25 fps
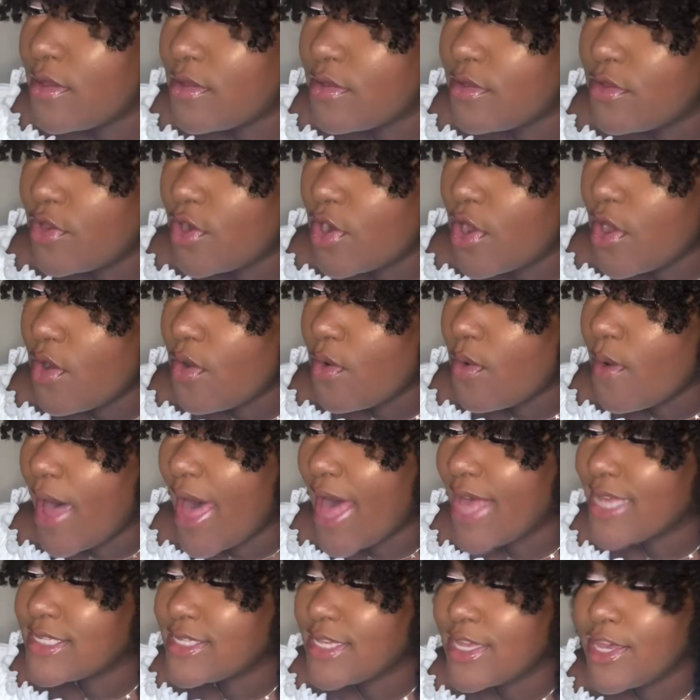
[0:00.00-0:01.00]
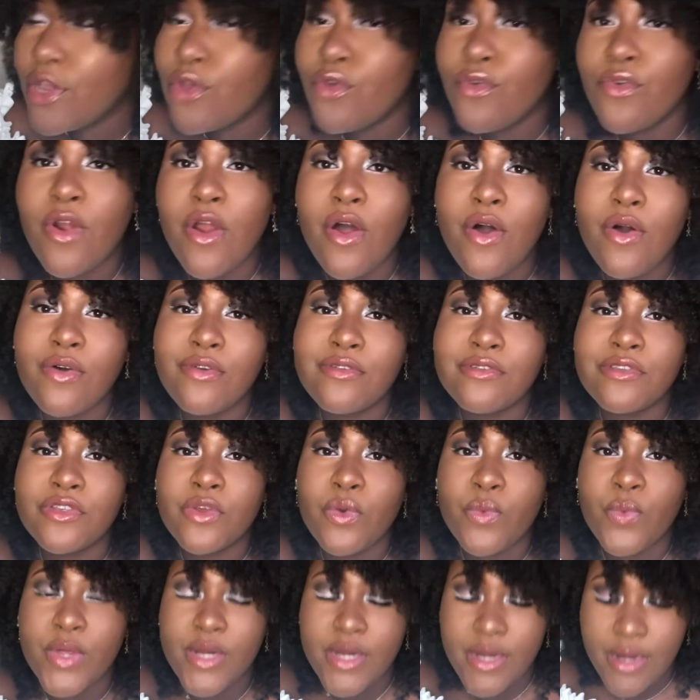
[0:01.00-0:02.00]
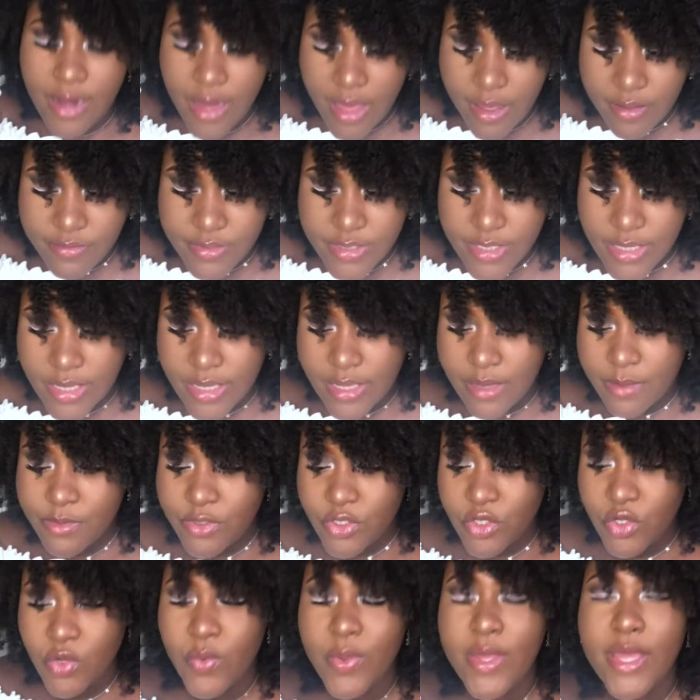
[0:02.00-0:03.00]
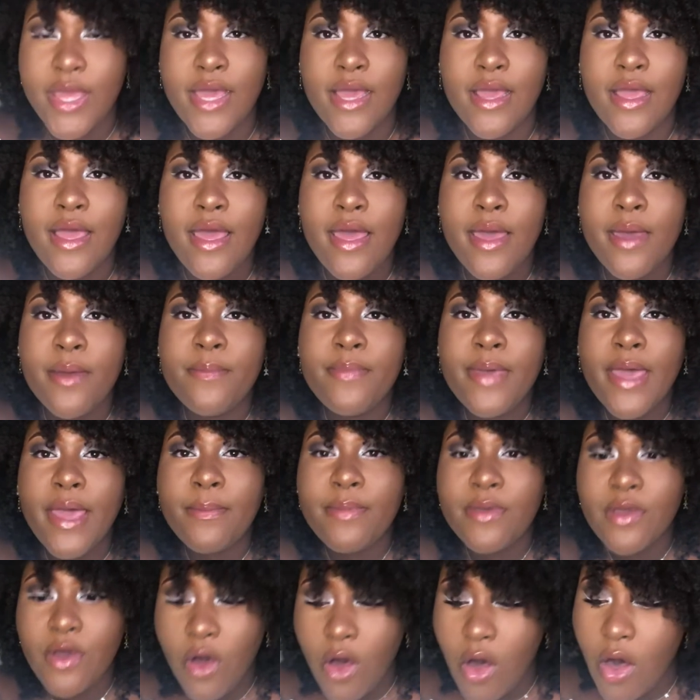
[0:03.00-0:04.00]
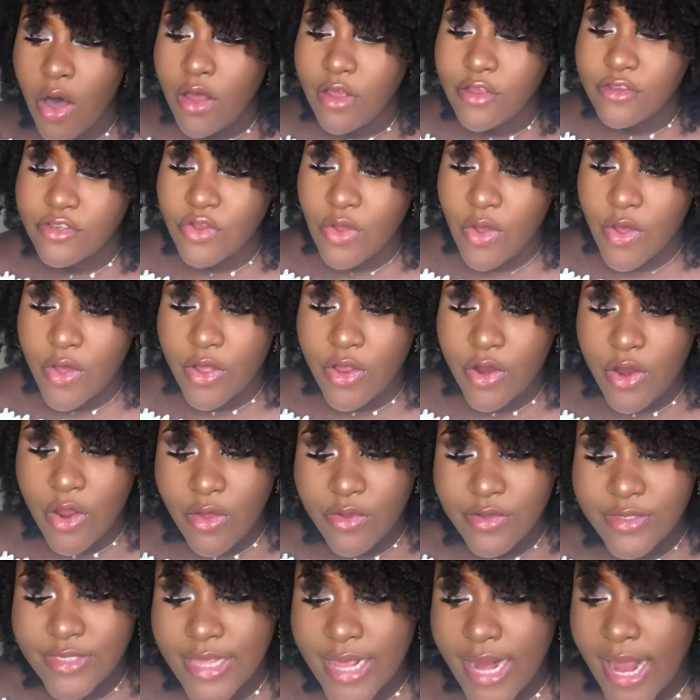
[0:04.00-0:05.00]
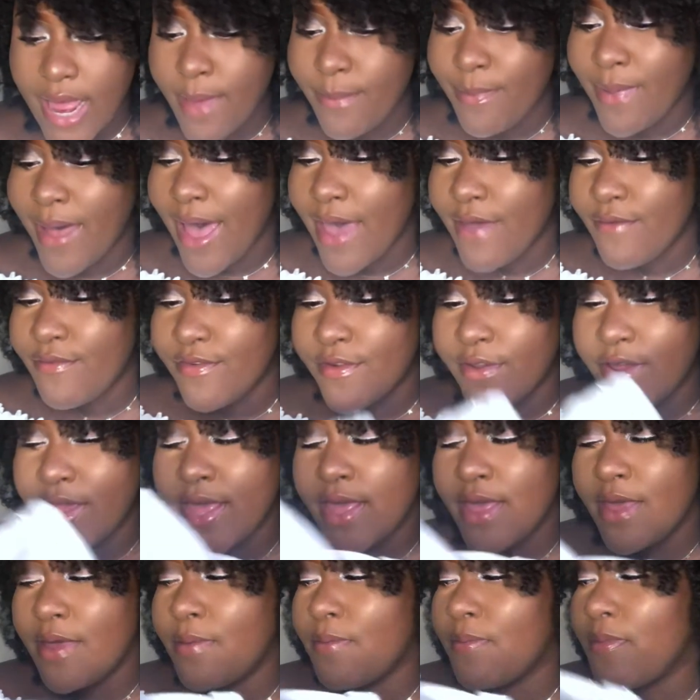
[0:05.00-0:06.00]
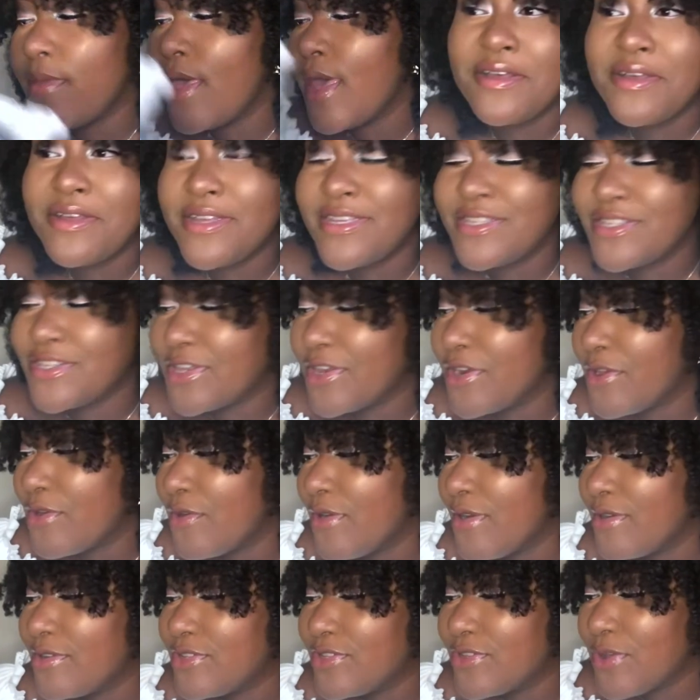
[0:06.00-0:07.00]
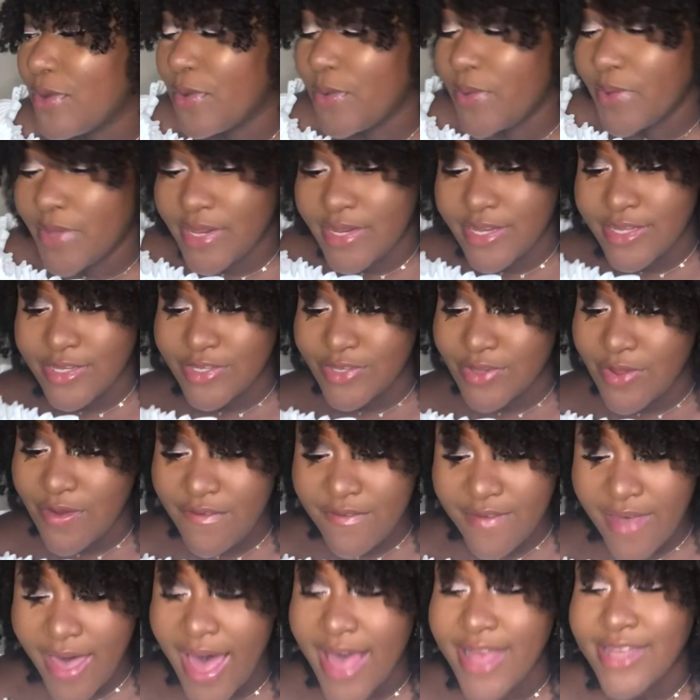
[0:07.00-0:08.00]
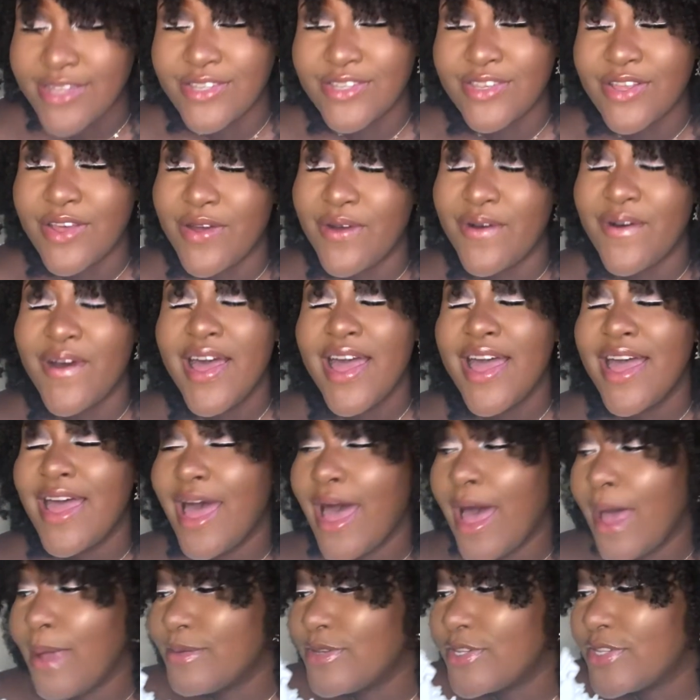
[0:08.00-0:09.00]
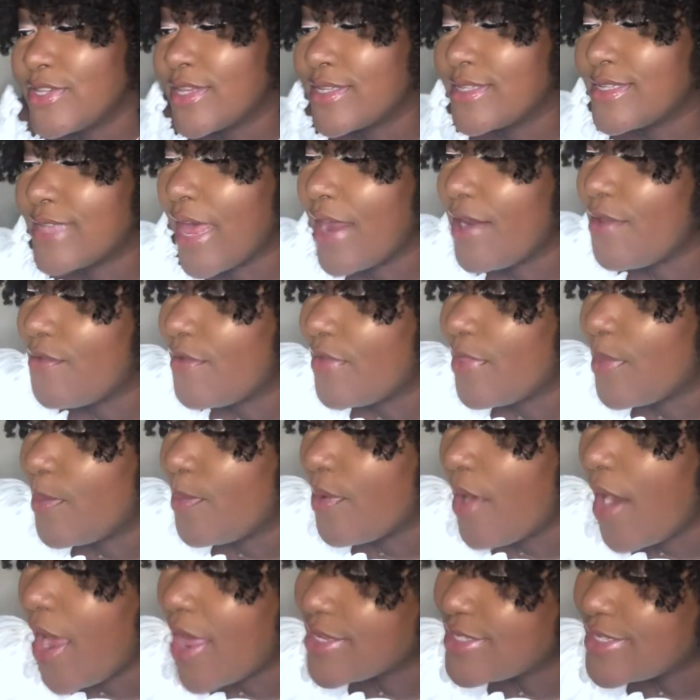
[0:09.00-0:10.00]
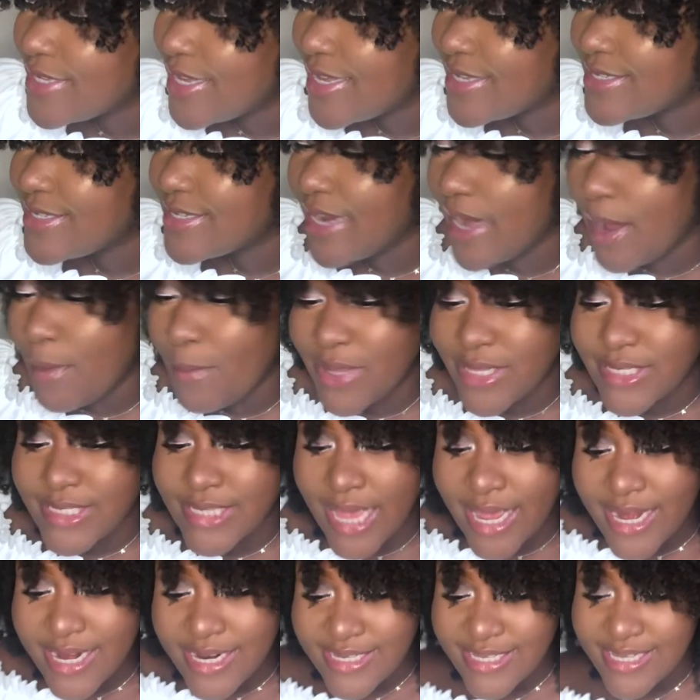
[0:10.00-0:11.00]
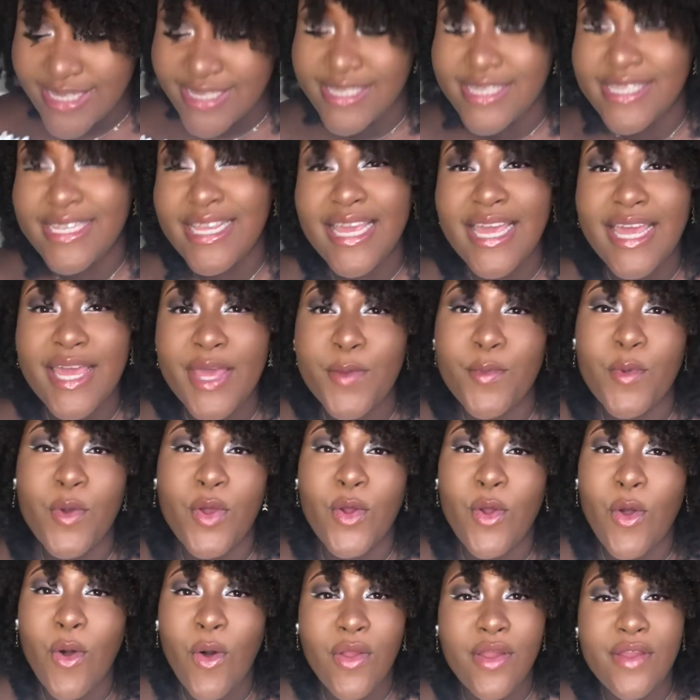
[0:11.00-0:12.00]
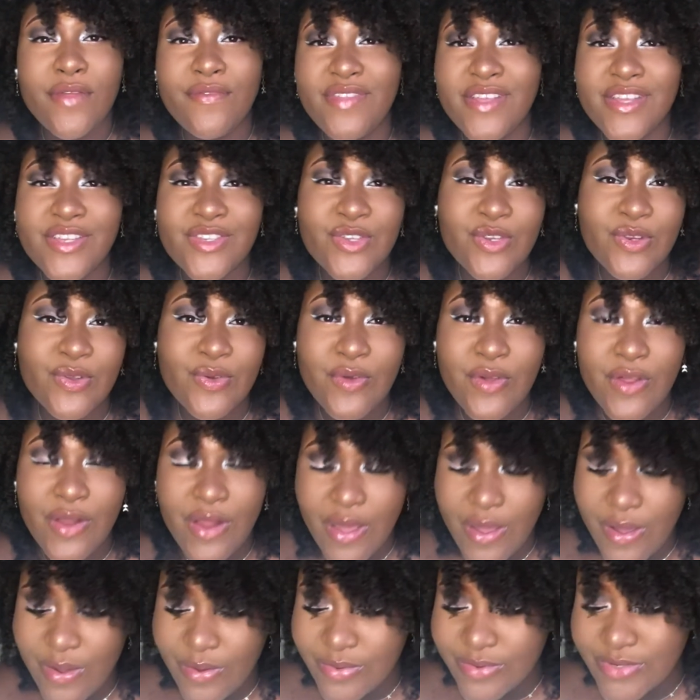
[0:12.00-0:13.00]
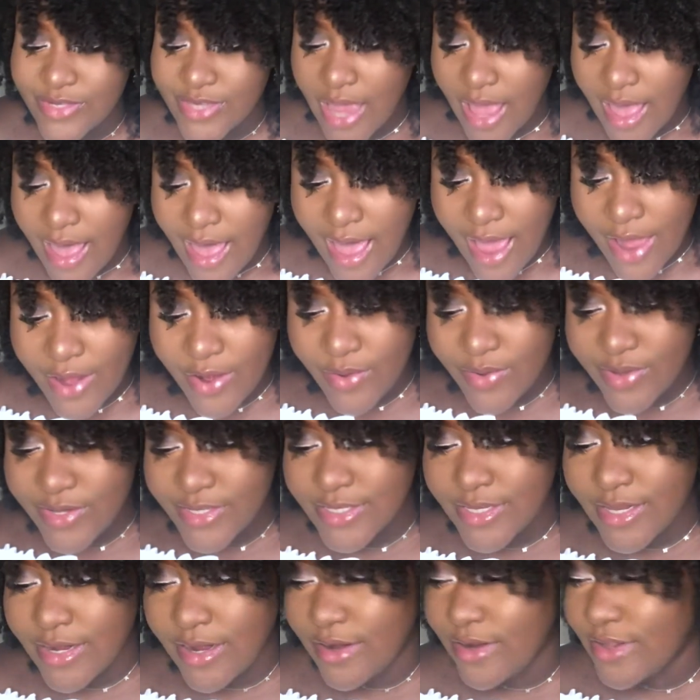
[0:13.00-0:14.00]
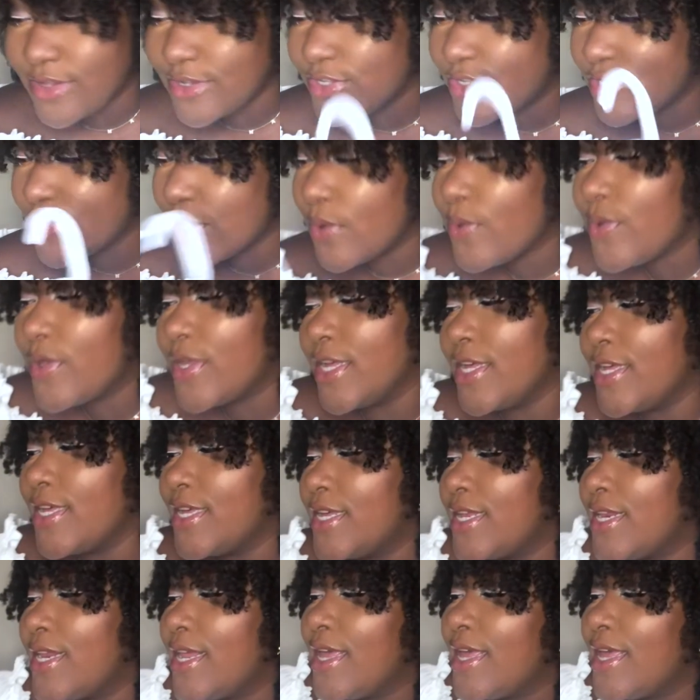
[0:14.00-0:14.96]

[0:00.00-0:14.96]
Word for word: you know, as he grows, would love to keep doing baby hauls on clothes that I buy for him. He's gonna grow so quickly, so fast. So I'm just excited for the process, and I'm excited to see him on all of these new clothes. I know he's gonna look so good.